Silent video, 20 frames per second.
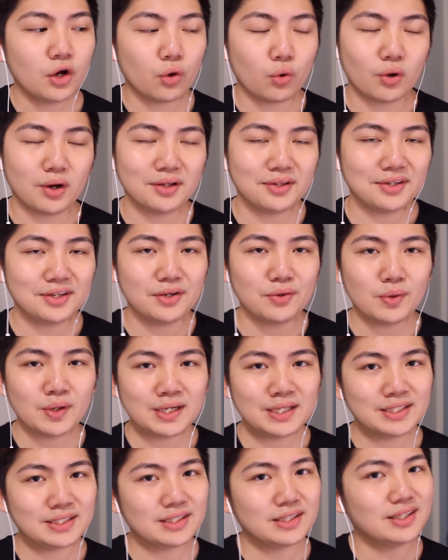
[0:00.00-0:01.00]

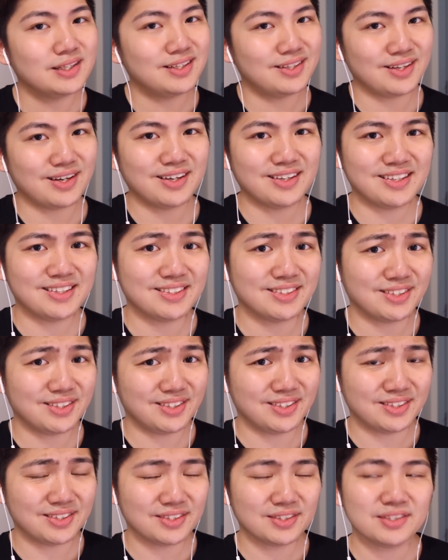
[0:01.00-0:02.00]
Quality-wise, not as
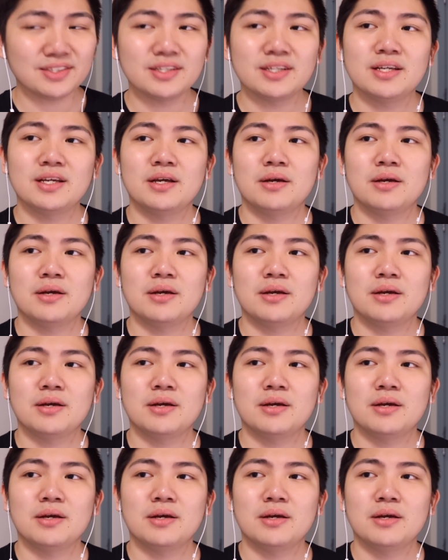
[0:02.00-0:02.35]
good,